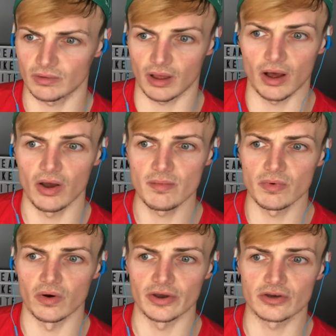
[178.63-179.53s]
Oh
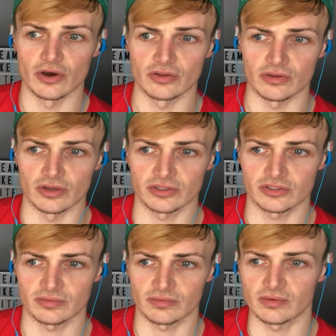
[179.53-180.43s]
my goodness.
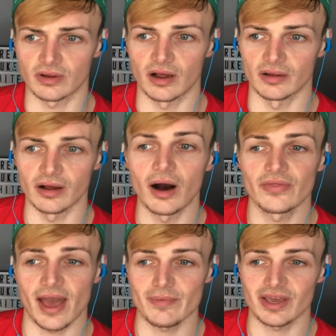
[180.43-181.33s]
Oh,
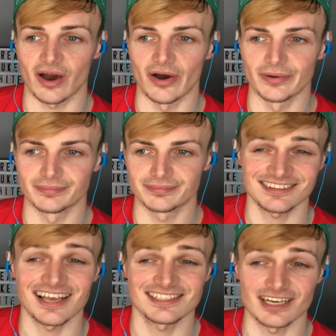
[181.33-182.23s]
there we go. There's an